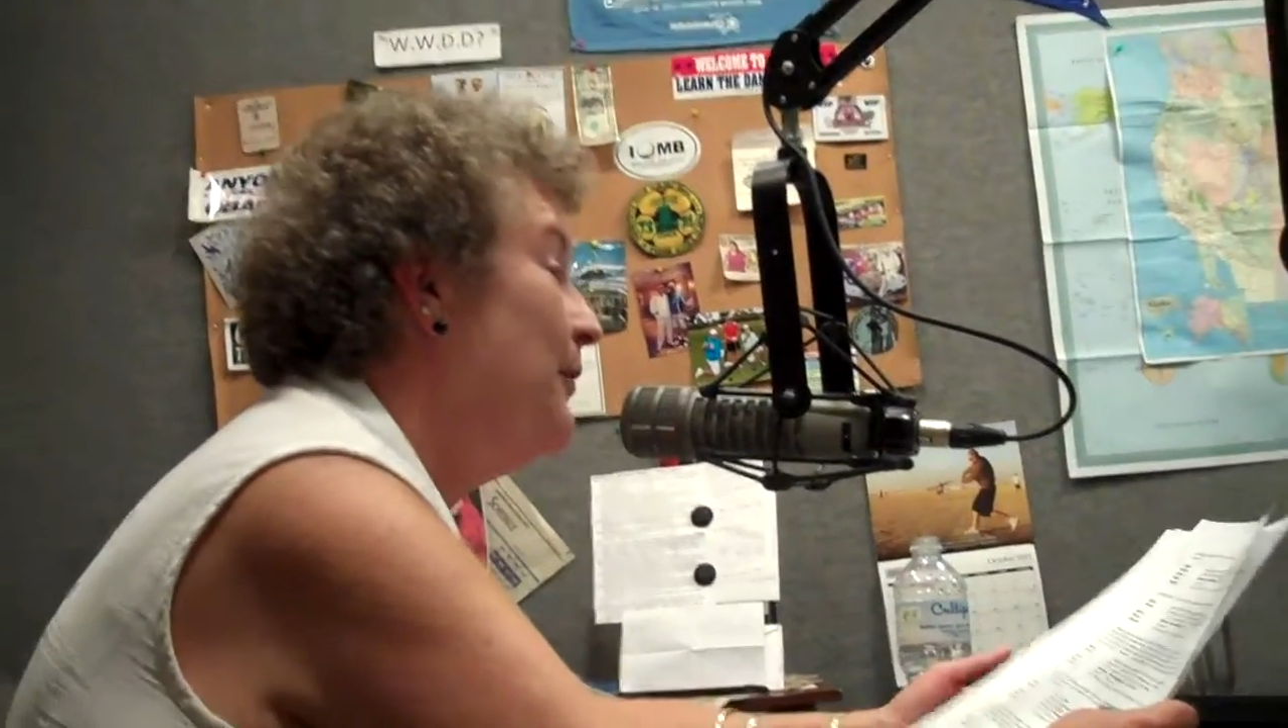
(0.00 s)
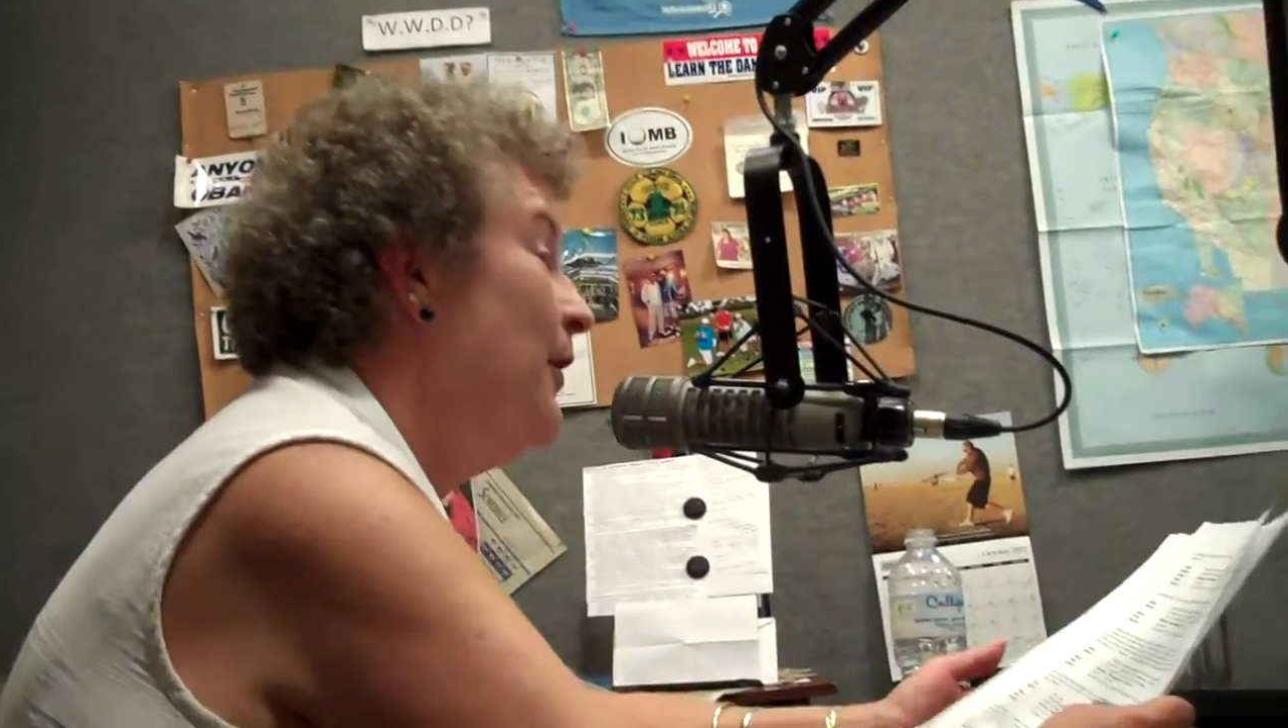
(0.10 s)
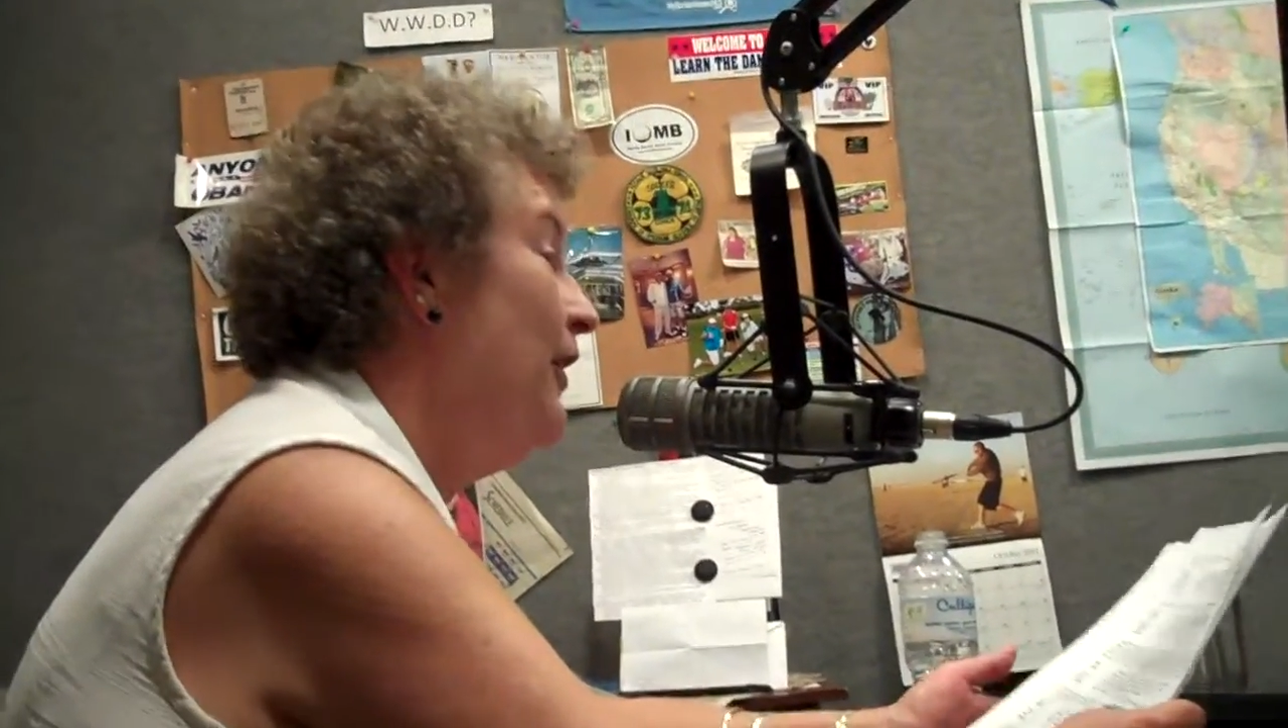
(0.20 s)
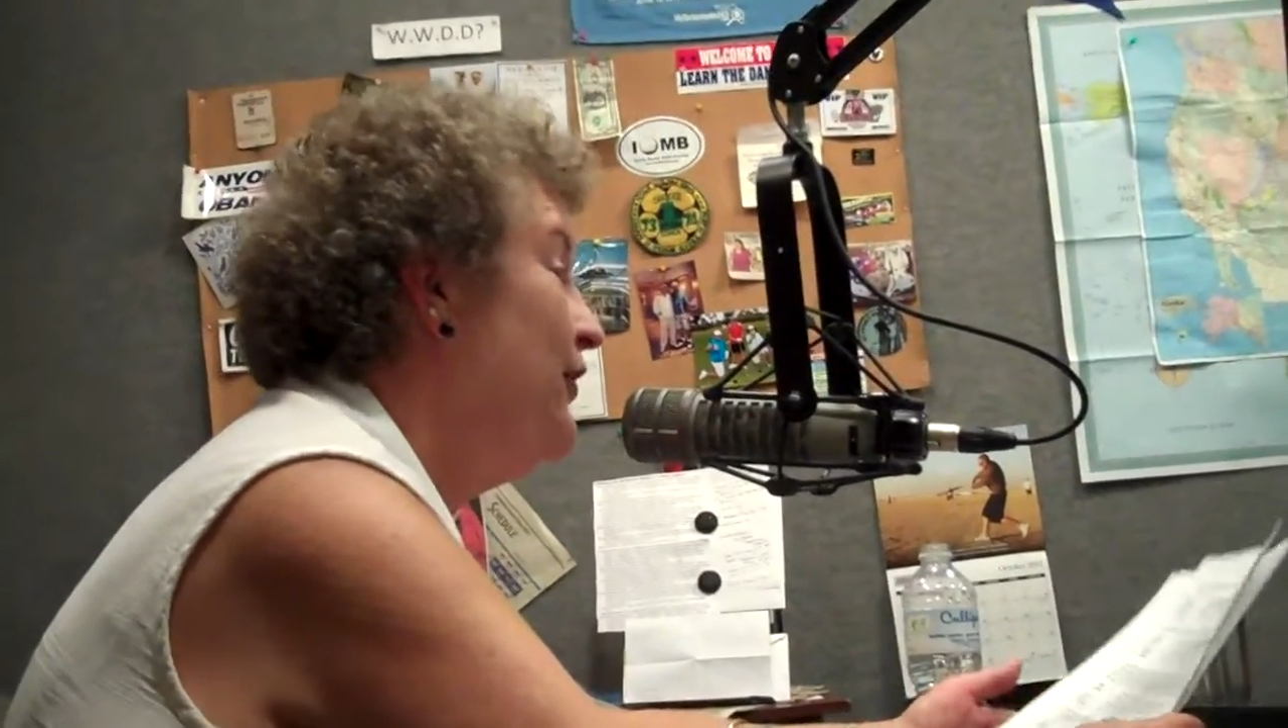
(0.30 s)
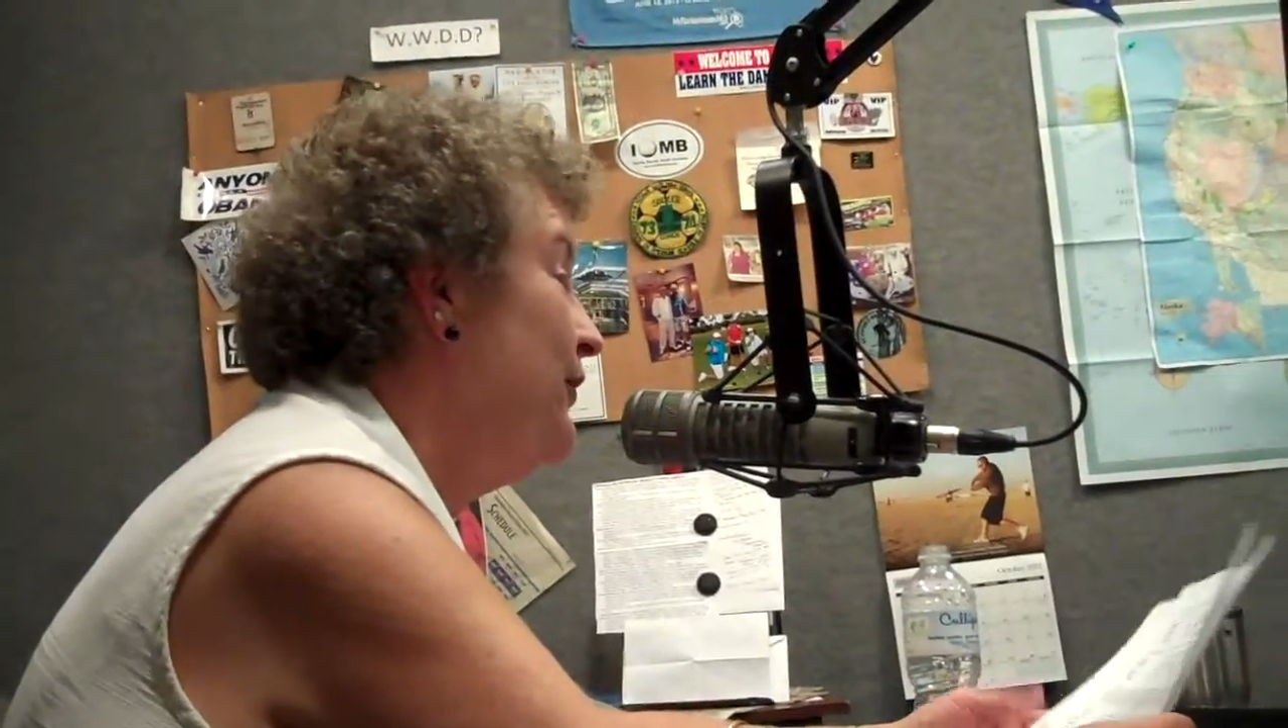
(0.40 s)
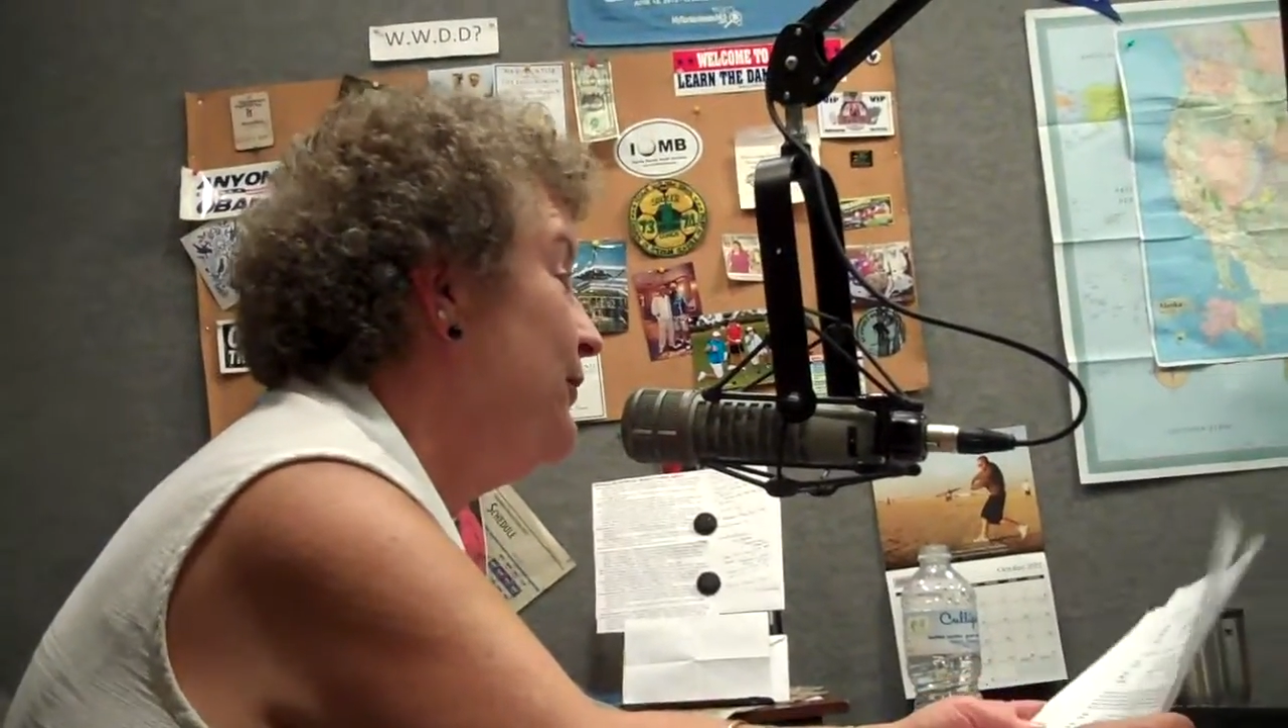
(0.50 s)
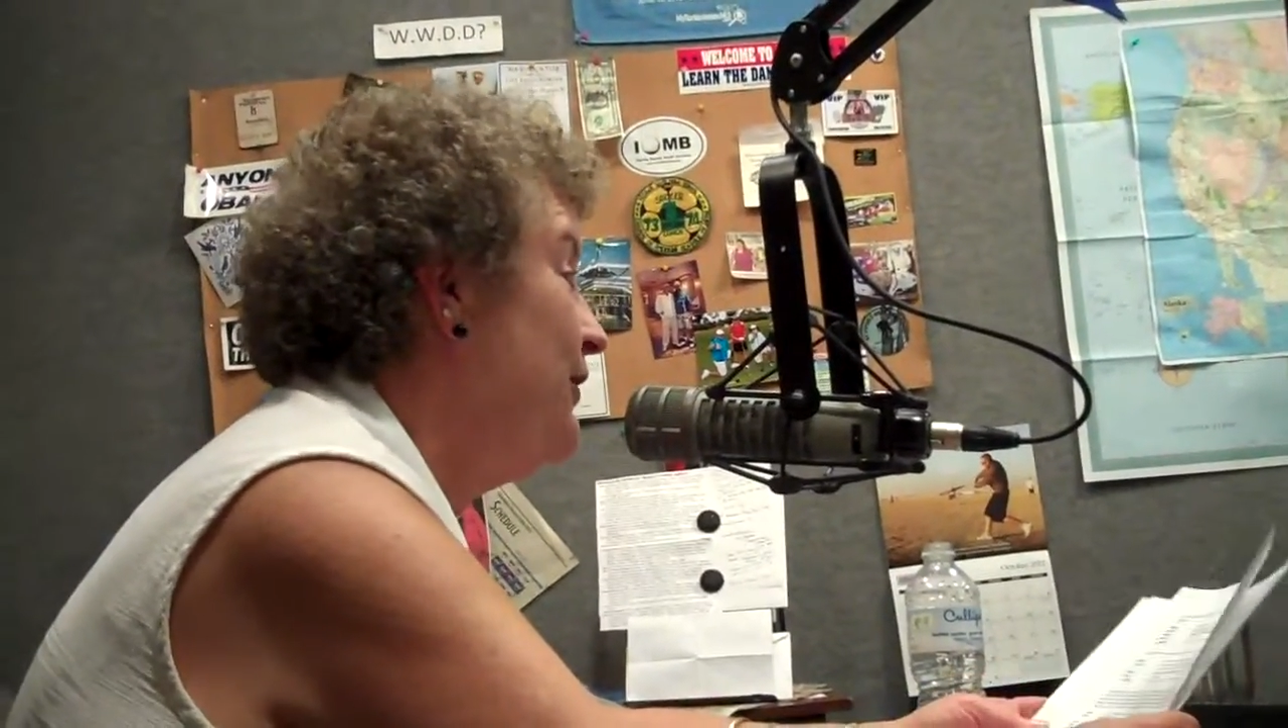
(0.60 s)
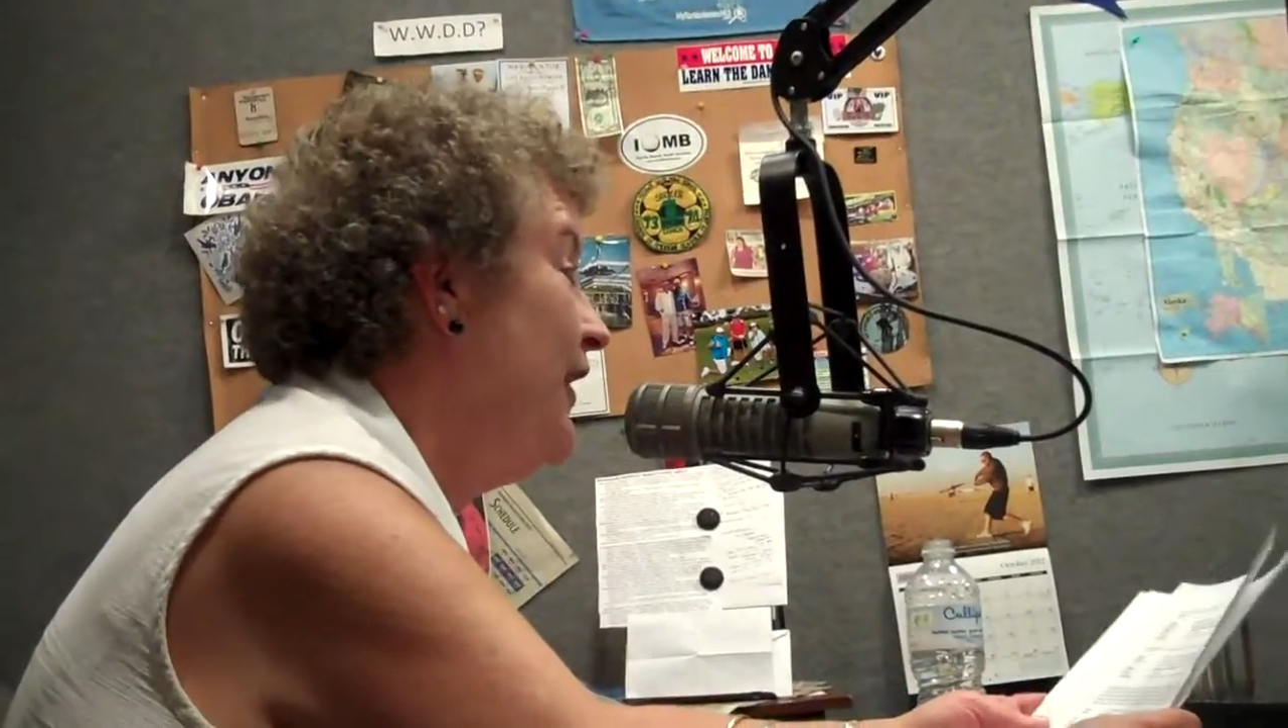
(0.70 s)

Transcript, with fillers: then we're also